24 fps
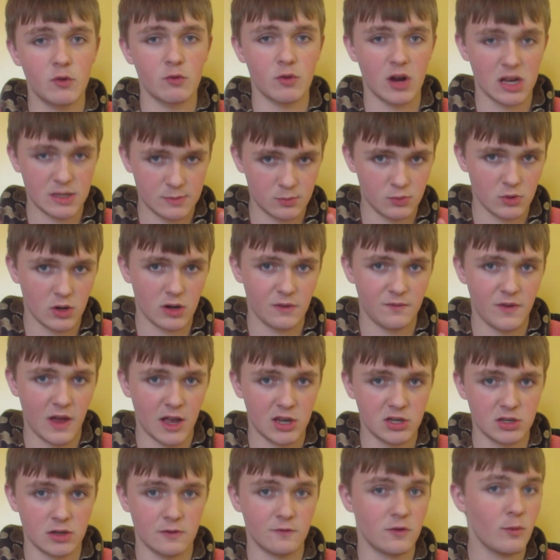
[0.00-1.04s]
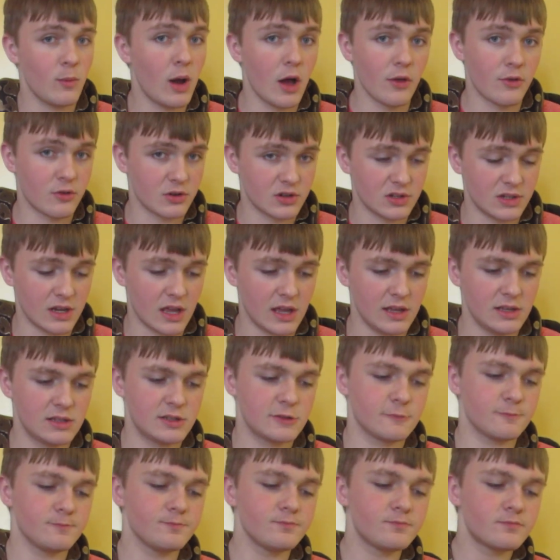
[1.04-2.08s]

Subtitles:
the respiratory infection from other snakes.